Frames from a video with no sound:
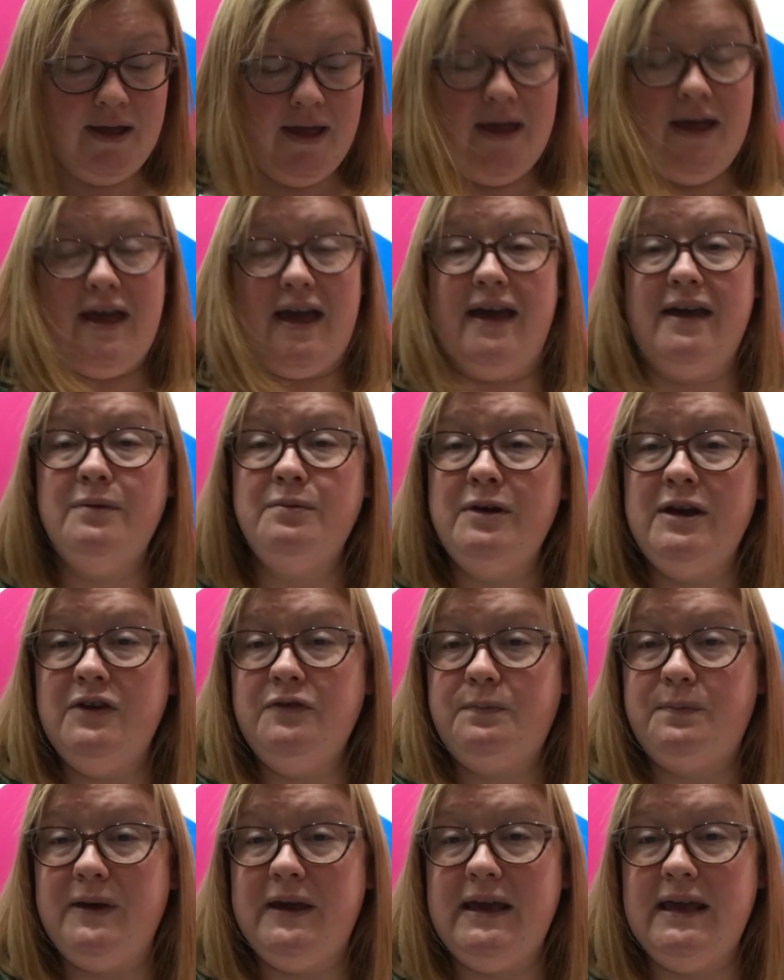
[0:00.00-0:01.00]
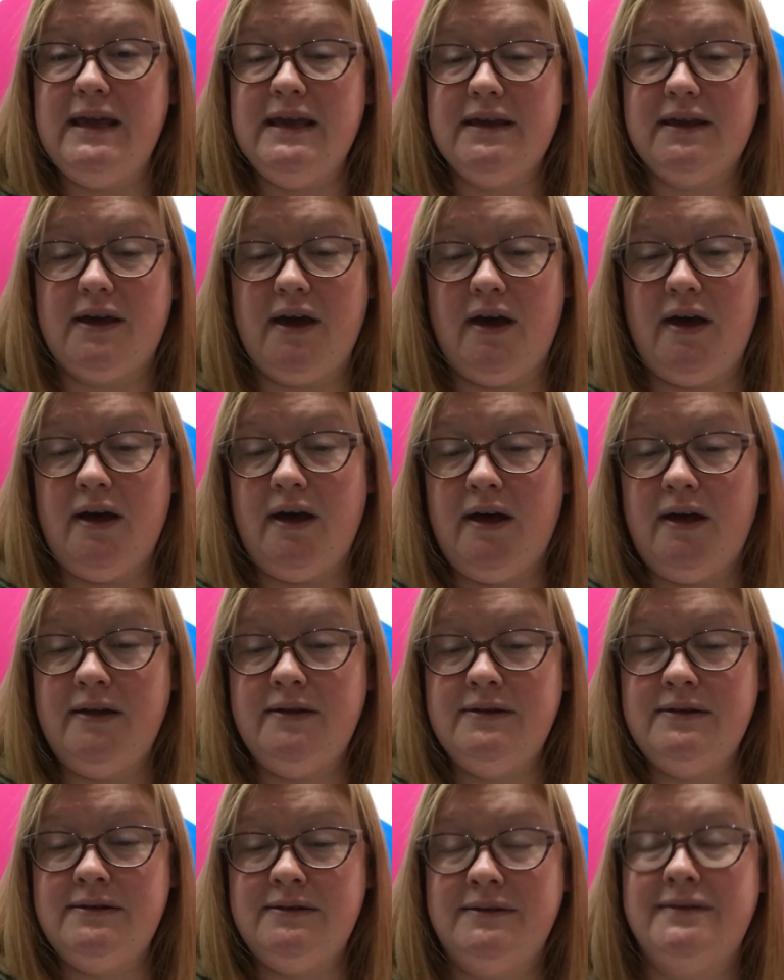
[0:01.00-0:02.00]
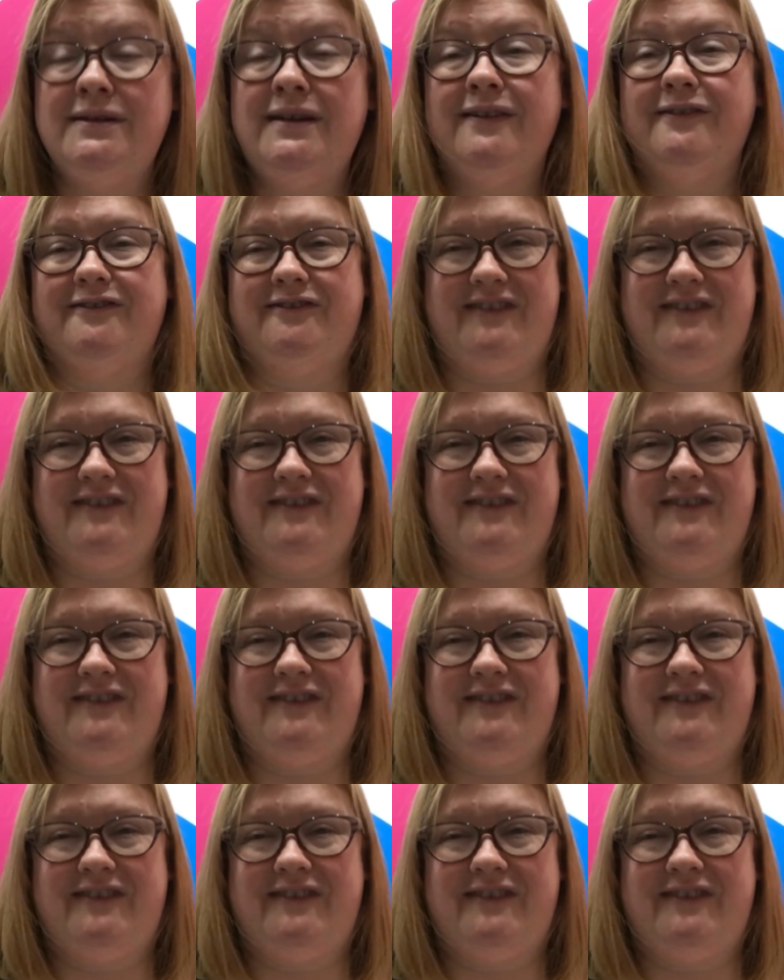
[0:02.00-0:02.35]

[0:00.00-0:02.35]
and we've begun.